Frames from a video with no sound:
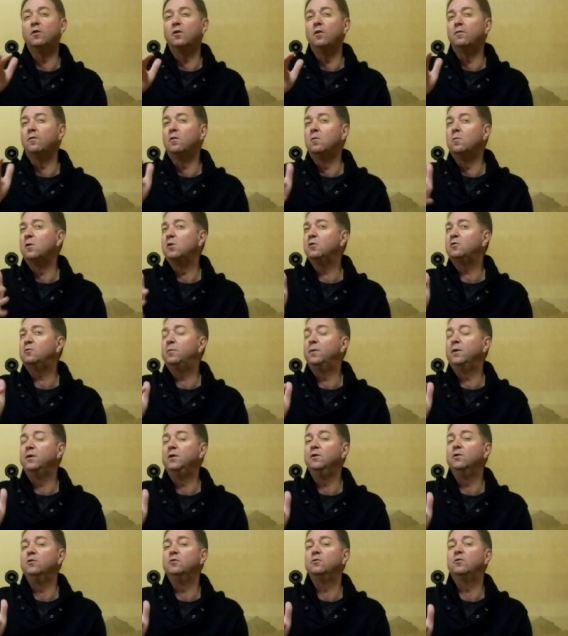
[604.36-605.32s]
of almost
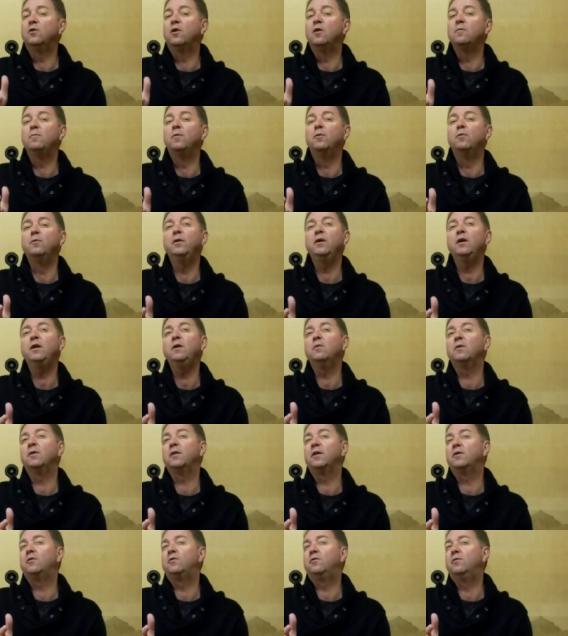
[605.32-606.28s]
being used right, but really what
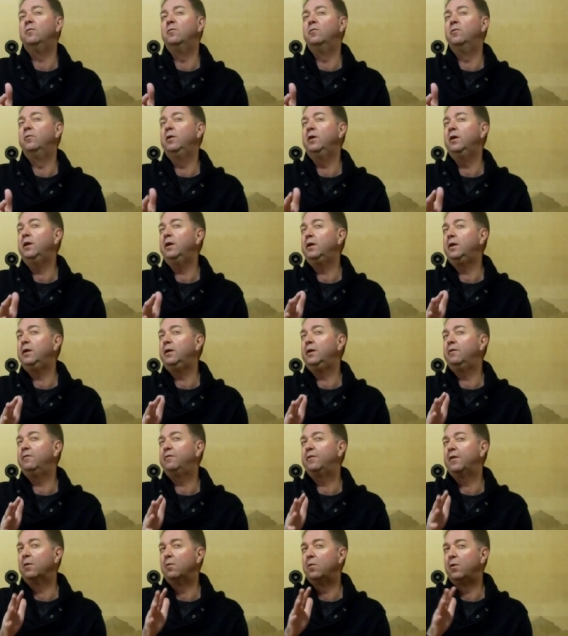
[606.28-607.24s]
they, really
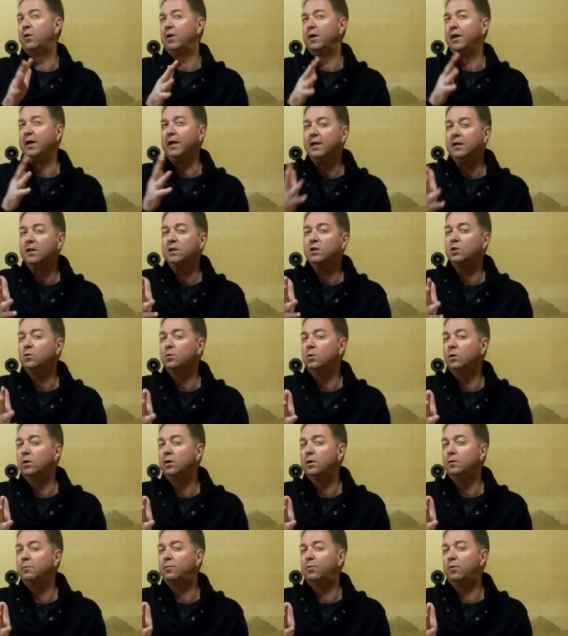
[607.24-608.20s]
if they want an English
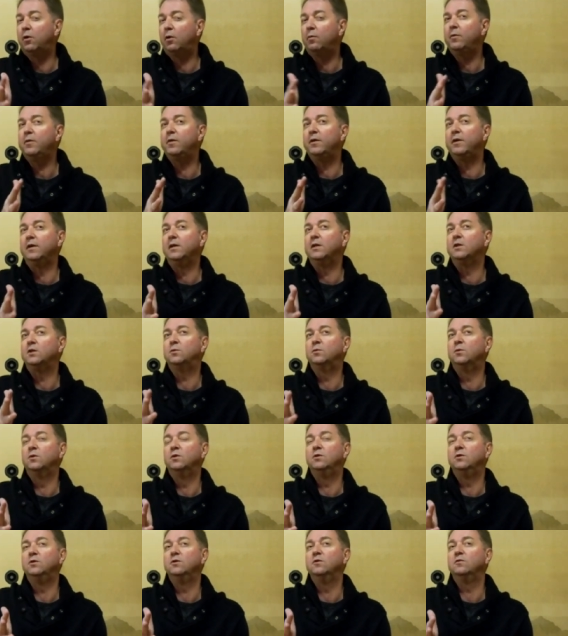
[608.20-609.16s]
word, probably the English
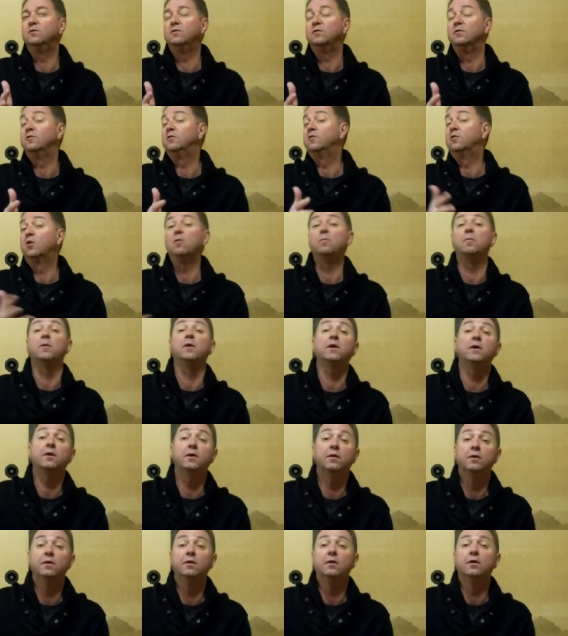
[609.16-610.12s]
word to use is topic,
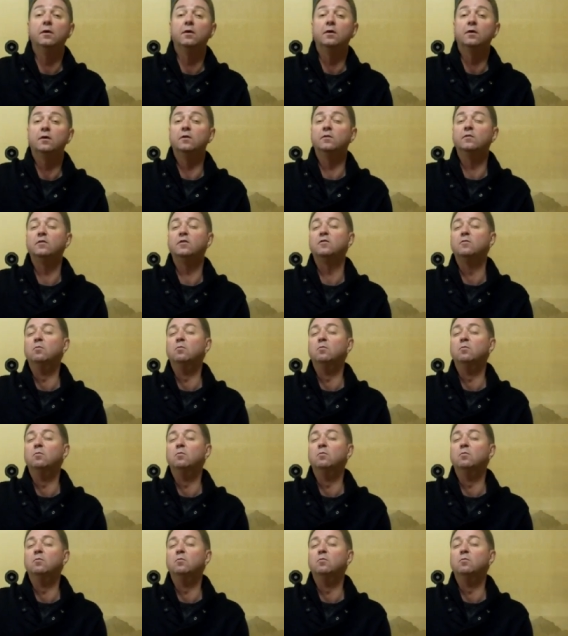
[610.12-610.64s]
because it's